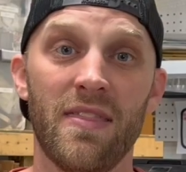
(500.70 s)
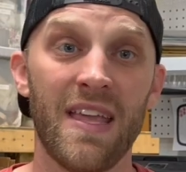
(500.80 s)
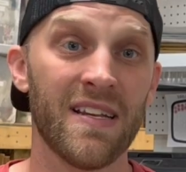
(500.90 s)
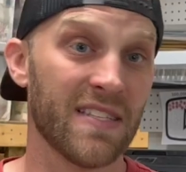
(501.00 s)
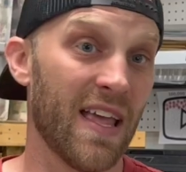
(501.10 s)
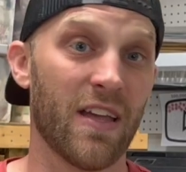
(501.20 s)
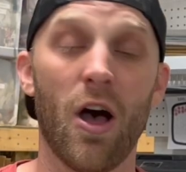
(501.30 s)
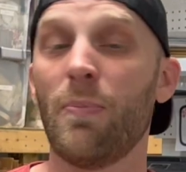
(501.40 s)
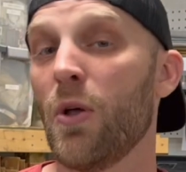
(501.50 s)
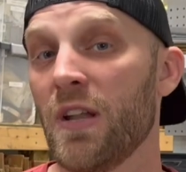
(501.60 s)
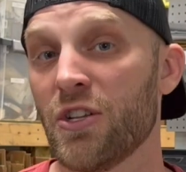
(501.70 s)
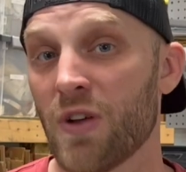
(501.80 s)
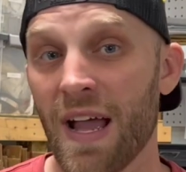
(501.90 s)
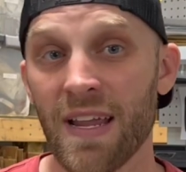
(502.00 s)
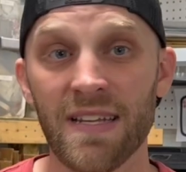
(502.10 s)
Things like uploading
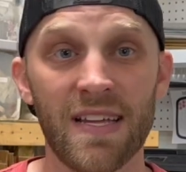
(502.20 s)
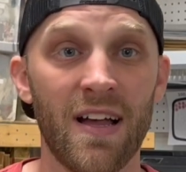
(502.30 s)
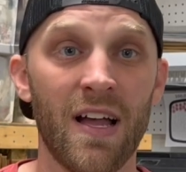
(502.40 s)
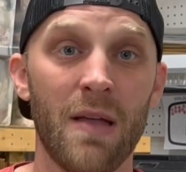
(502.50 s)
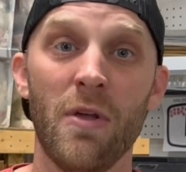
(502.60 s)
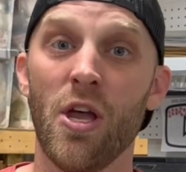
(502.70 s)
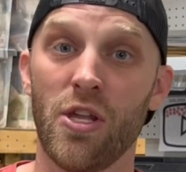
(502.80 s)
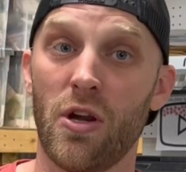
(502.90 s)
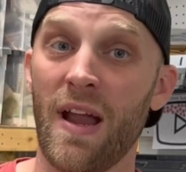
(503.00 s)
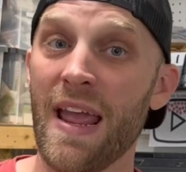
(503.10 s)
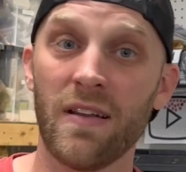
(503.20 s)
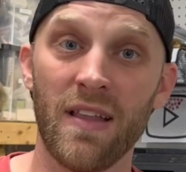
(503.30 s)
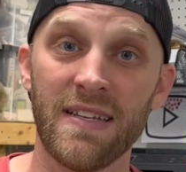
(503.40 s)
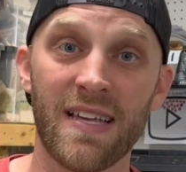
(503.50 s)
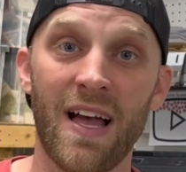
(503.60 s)
tracking time, your
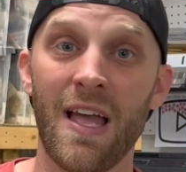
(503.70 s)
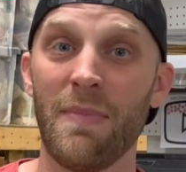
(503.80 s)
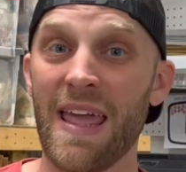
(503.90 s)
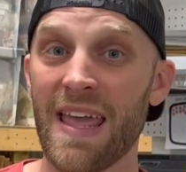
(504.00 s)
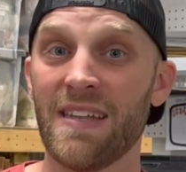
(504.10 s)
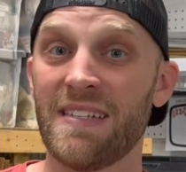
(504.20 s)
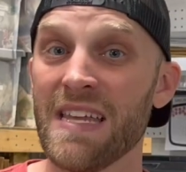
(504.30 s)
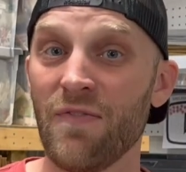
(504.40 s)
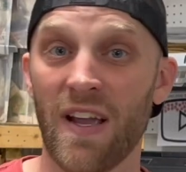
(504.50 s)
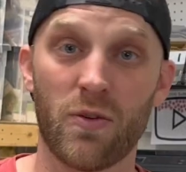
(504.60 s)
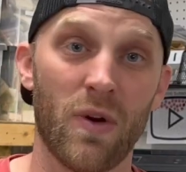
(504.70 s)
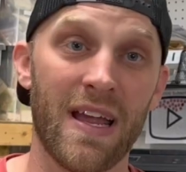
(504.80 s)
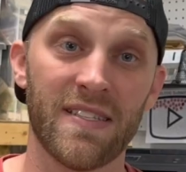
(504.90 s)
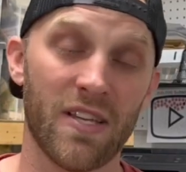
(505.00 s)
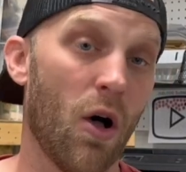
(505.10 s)
handling time, and defect
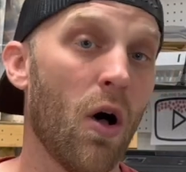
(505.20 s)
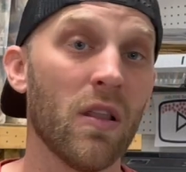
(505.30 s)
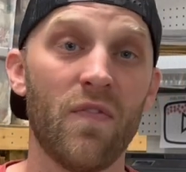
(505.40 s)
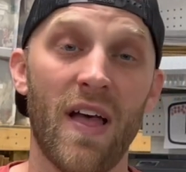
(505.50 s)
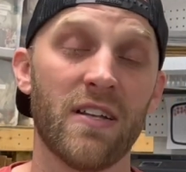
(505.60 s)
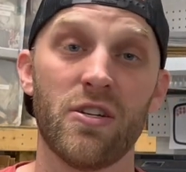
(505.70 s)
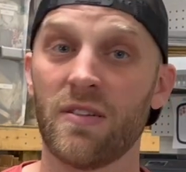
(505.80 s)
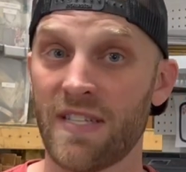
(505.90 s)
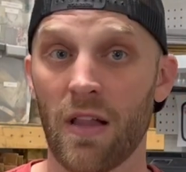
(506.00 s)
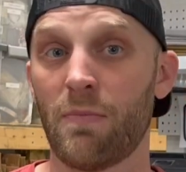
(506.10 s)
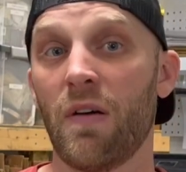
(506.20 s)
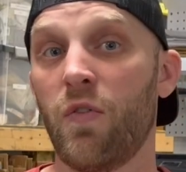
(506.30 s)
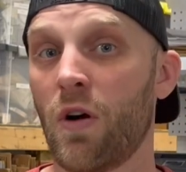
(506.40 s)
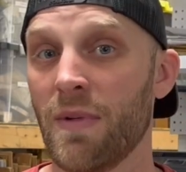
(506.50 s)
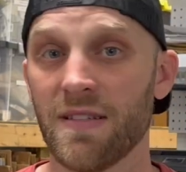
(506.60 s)
rates all affect your seller
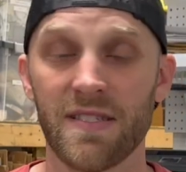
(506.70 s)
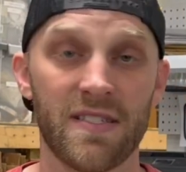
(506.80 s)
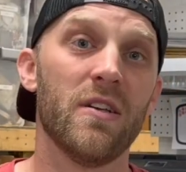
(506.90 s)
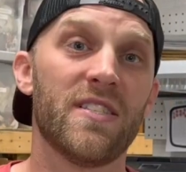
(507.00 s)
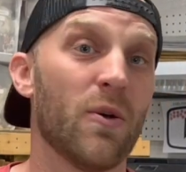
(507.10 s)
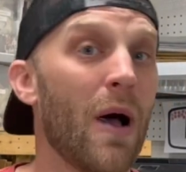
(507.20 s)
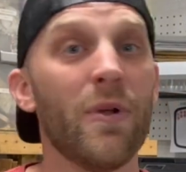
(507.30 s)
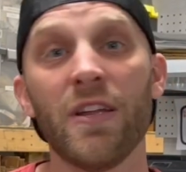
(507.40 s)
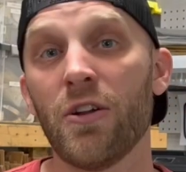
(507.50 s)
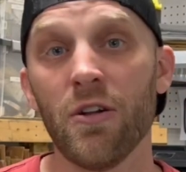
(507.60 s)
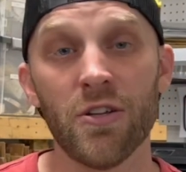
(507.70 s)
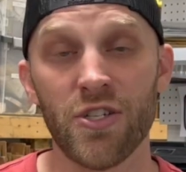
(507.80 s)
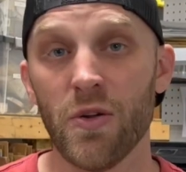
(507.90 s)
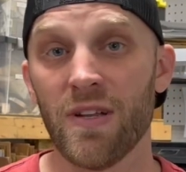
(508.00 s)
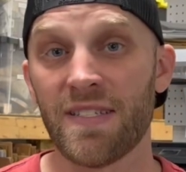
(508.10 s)
performance. So I would encourage
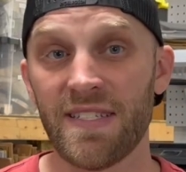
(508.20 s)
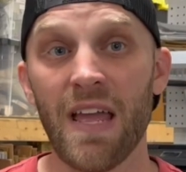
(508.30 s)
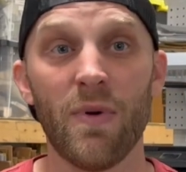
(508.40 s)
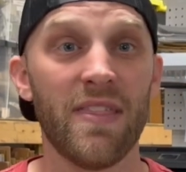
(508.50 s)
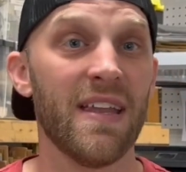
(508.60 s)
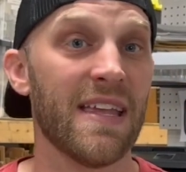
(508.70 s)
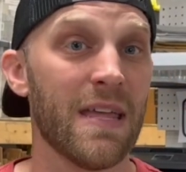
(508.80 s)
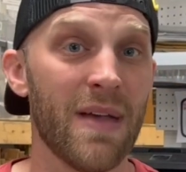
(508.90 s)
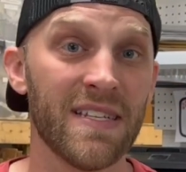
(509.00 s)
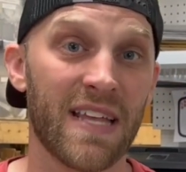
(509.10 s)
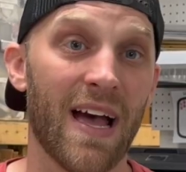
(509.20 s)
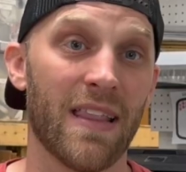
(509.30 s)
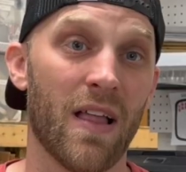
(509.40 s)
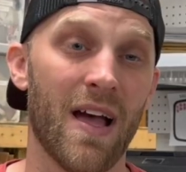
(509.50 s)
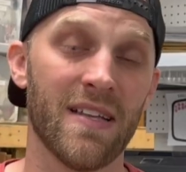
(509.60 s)
you to stay within eBay's
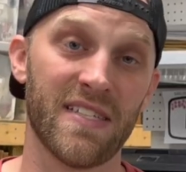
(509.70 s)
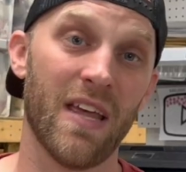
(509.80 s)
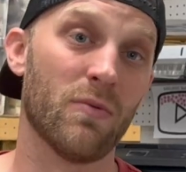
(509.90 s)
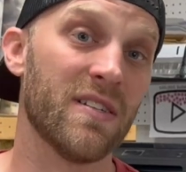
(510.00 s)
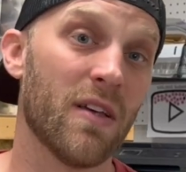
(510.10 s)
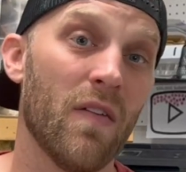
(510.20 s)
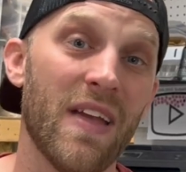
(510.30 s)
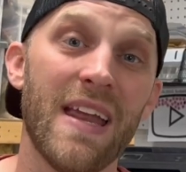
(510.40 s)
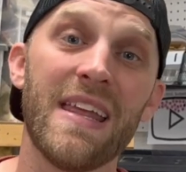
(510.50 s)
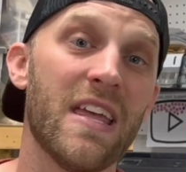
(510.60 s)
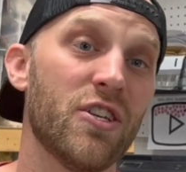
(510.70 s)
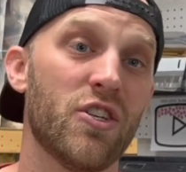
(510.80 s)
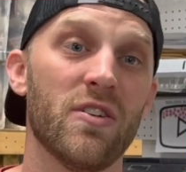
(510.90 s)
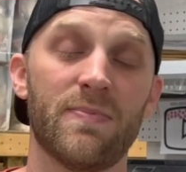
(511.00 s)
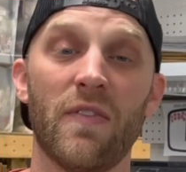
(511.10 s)
guidelines and resolve any
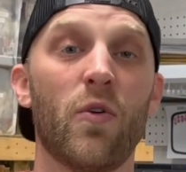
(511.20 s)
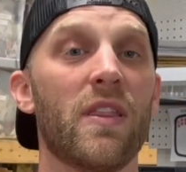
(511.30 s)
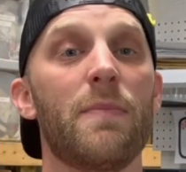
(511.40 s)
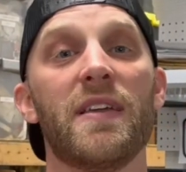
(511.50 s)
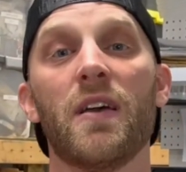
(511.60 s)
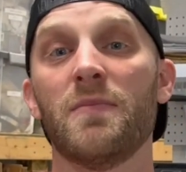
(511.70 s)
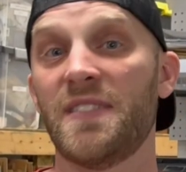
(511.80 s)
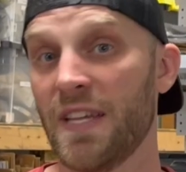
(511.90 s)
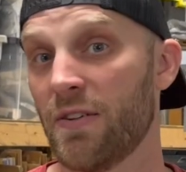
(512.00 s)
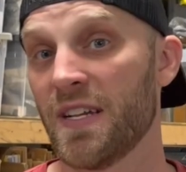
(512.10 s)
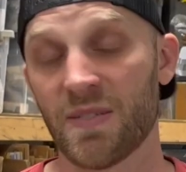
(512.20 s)
issues before they become serious